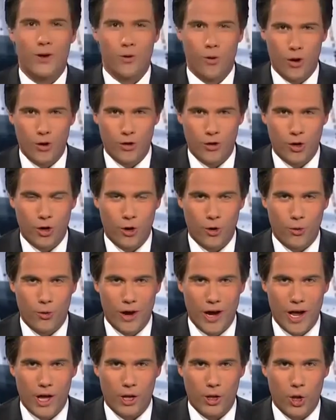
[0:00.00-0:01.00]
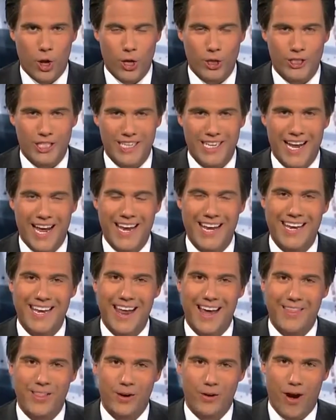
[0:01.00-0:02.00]
North Korea launching
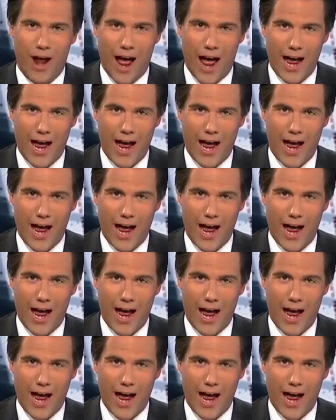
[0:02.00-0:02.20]
another